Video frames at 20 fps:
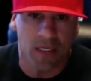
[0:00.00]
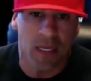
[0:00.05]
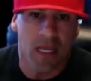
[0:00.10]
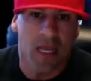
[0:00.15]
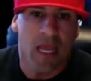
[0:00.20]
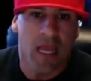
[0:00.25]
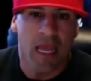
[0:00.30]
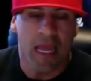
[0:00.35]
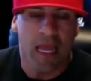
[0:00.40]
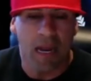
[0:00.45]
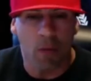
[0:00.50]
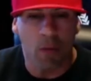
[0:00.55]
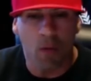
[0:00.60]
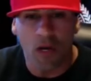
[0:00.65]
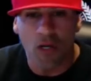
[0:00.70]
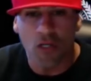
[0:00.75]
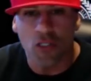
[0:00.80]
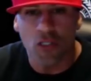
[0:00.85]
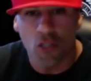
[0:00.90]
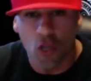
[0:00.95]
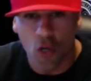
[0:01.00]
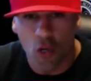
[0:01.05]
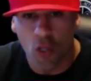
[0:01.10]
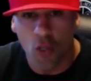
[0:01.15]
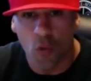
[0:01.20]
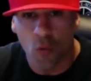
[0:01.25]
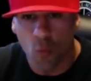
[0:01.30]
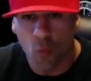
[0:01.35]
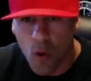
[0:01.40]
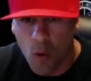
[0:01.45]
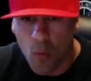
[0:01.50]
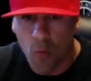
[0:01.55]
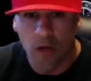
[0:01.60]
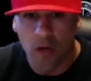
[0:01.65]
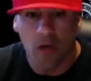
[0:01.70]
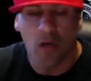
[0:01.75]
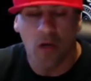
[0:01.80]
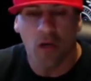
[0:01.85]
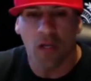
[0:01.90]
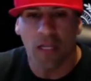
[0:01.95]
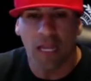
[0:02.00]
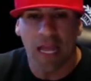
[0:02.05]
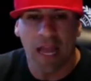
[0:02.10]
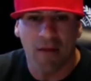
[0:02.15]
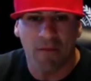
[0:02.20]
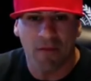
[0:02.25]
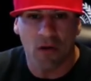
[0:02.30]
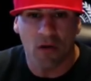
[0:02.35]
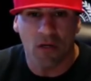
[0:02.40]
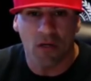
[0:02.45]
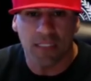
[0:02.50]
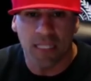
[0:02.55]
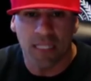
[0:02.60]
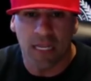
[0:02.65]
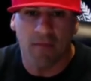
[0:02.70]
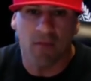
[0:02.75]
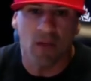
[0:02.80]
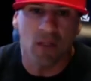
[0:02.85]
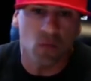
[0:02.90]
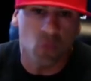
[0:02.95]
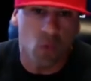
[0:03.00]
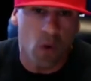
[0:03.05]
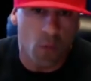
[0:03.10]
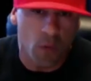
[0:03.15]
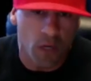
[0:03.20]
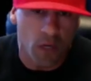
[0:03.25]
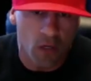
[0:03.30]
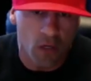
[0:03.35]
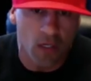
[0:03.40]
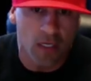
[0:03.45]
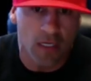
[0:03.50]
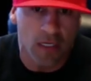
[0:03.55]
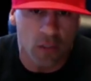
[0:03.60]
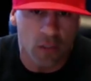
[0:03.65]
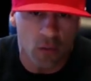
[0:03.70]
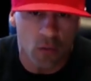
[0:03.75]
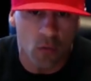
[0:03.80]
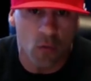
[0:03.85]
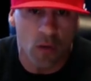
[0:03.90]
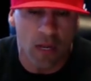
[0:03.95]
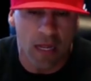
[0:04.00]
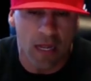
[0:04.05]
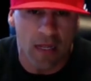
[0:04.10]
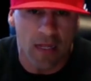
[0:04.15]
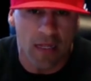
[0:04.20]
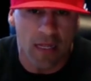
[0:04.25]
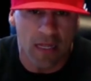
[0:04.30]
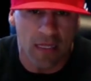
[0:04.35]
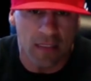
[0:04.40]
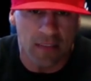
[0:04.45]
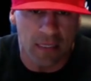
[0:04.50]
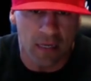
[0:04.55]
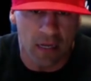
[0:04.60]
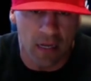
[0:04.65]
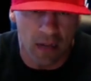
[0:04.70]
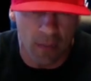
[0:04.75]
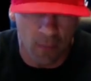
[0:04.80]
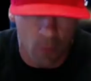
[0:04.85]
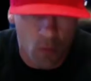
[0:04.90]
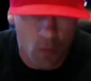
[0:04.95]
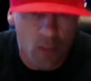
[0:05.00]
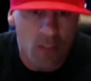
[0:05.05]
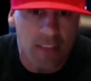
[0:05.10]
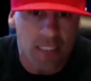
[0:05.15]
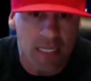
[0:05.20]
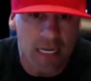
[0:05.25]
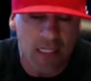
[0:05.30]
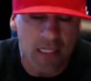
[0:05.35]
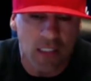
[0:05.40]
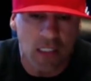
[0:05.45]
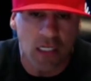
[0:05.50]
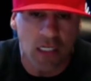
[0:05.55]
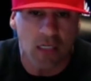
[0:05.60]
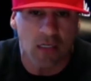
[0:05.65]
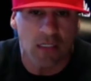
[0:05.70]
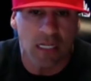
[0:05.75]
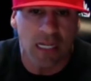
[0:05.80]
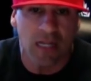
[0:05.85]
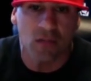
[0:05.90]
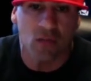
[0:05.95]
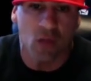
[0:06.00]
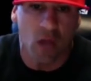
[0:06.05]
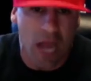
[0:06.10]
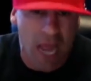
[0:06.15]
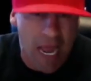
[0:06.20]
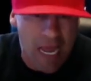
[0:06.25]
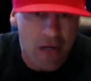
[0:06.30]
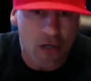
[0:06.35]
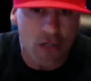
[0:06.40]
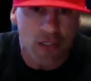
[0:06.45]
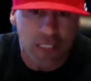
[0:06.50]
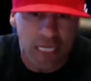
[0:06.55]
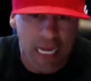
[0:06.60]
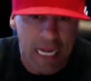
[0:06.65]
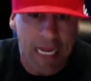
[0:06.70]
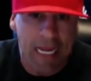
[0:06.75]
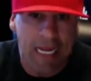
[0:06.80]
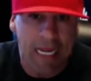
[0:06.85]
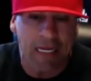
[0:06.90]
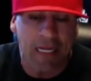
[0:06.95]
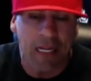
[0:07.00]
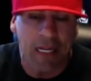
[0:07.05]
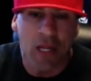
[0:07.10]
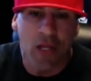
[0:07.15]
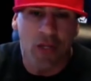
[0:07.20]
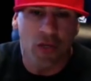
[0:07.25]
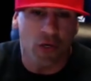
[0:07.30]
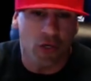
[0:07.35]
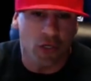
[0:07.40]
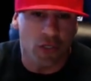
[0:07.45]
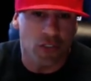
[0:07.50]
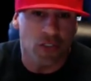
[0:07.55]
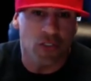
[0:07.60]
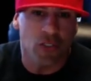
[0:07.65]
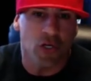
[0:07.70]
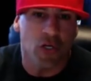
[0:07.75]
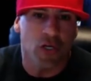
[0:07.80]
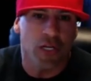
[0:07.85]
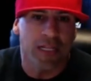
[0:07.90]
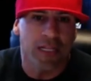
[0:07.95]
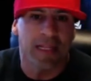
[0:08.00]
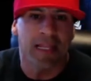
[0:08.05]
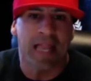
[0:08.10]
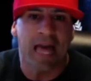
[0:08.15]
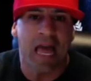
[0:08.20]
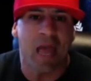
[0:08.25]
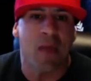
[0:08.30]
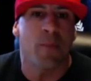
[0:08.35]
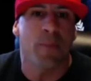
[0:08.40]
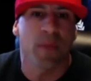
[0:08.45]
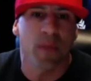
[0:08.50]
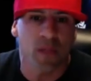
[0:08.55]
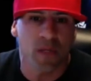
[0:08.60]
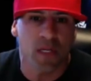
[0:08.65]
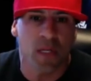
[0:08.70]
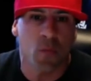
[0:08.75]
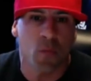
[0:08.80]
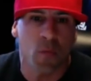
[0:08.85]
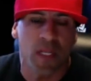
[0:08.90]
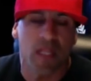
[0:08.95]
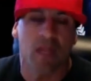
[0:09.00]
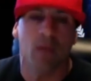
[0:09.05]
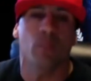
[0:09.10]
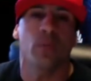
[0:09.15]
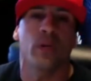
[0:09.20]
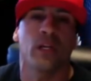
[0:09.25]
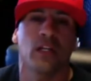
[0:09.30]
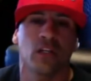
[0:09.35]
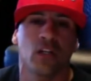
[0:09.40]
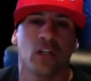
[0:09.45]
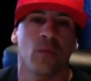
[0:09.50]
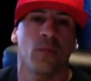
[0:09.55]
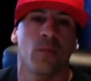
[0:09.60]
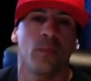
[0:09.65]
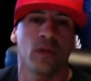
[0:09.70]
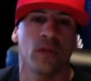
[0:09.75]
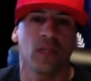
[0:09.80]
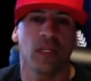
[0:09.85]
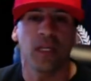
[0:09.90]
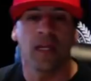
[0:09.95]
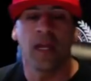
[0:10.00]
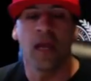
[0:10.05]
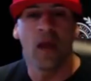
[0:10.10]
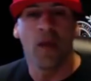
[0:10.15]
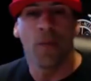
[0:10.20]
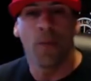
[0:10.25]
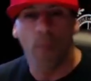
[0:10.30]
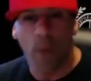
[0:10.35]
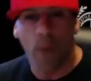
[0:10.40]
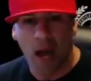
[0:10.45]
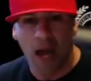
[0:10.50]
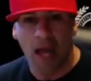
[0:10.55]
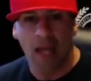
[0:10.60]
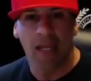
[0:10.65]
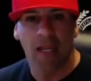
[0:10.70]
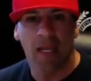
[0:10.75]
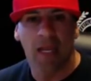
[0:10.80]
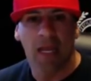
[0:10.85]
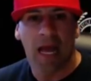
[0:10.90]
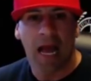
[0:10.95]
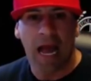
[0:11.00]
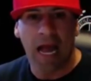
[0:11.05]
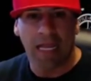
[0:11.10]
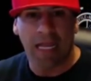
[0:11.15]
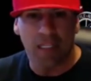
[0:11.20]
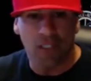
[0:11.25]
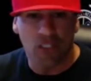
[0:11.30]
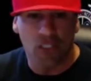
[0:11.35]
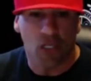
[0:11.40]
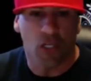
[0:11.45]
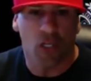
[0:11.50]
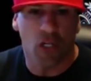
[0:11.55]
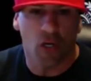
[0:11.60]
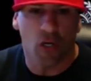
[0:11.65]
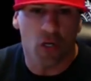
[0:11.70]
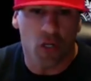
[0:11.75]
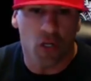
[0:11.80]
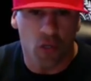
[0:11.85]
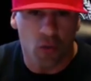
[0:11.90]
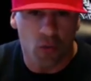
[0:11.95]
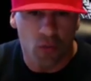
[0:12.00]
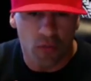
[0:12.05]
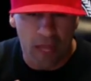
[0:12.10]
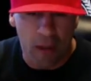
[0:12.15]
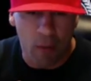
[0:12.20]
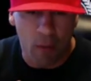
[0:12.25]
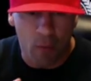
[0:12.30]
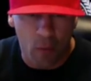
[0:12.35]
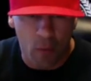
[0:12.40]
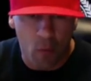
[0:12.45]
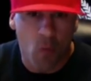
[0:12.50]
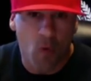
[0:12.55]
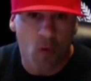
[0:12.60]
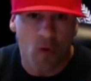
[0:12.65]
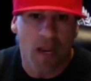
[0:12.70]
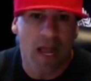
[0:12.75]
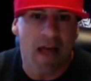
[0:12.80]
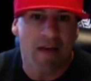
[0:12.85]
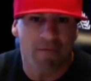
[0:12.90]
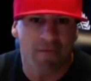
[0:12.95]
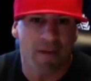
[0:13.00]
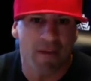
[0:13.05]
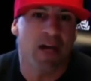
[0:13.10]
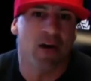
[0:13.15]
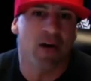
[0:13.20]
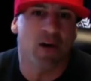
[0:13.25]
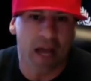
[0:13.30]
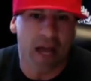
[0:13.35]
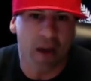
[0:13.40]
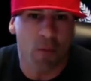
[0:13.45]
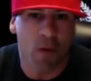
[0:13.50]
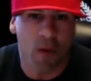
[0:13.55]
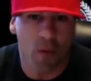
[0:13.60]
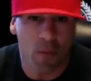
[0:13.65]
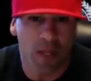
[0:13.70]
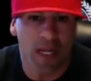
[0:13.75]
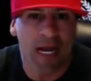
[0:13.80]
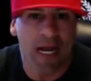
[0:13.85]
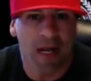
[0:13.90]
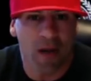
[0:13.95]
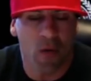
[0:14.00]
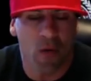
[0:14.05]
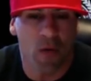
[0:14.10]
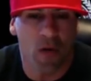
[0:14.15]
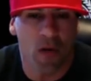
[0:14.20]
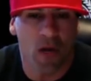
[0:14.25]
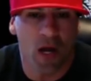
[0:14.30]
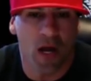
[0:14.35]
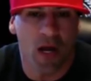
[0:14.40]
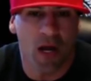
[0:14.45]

And I want to show you what we are currently have in our savings, what we currently do as a, I'm a real estate agent here in town. So I understand your concern and the liability we can bring to your building, but I can secure you that we will not fail at what we got going on.